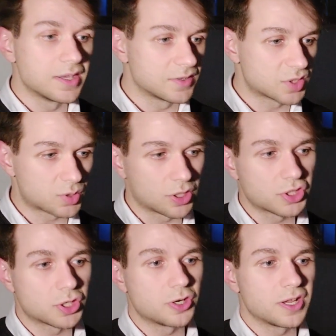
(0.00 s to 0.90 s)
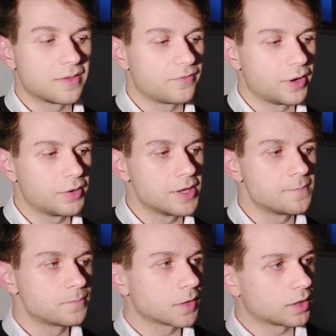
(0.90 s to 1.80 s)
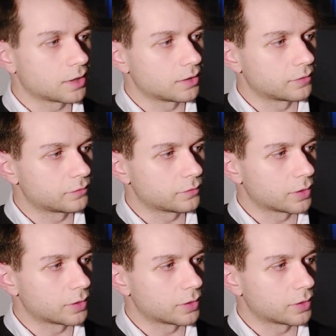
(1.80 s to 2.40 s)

It's structured in a very kind of